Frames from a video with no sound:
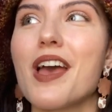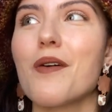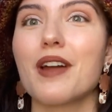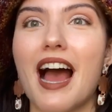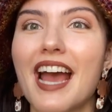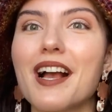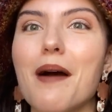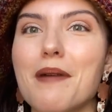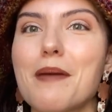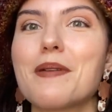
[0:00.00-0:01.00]
When I
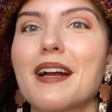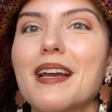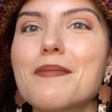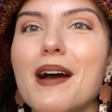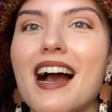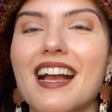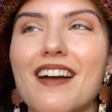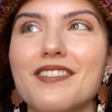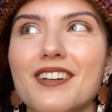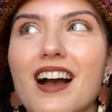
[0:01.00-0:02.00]
got my period back
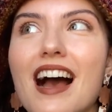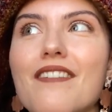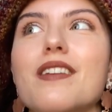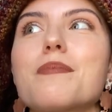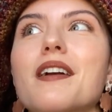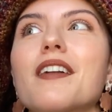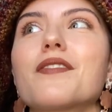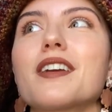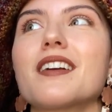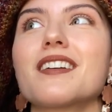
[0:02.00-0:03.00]
after not having a period
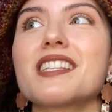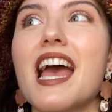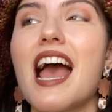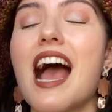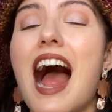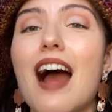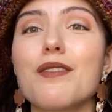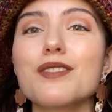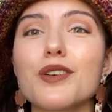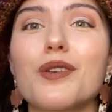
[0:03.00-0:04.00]
for years, I
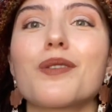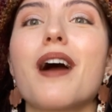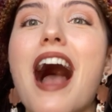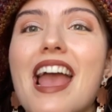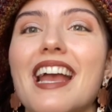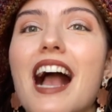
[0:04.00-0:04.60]
was crying.